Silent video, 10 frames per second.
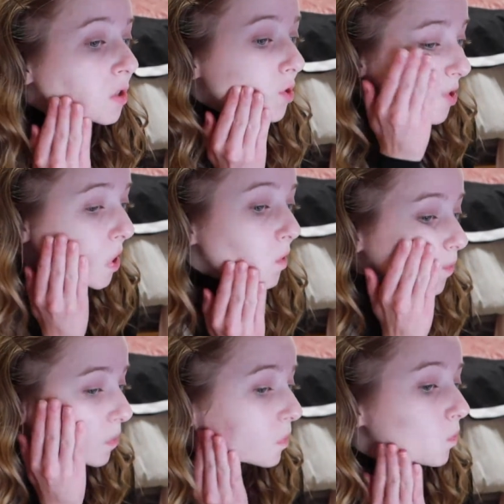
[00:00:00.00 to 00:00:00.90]
So
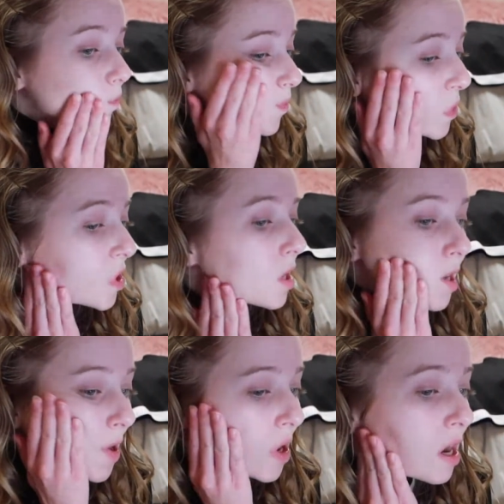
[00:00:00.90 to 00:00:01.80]

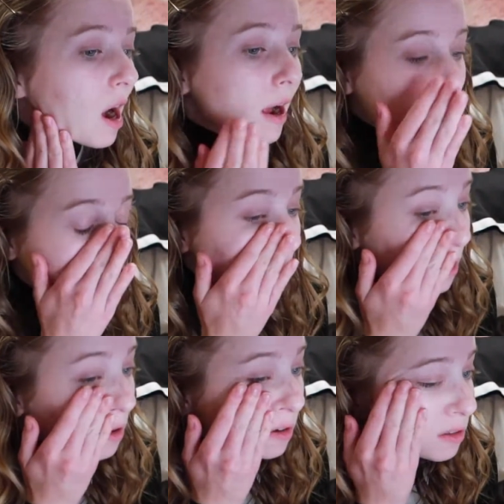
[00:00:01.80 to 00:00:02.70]
I
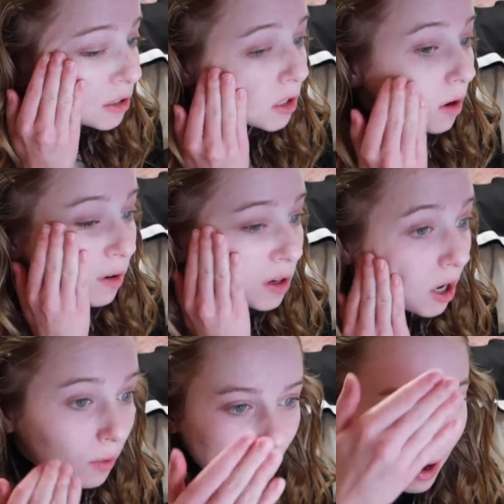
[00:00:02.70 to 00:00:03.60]
also don't
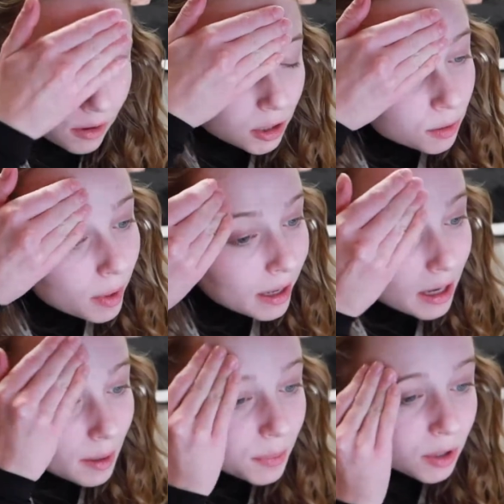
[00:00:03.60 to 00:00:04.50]
know how to do makeup,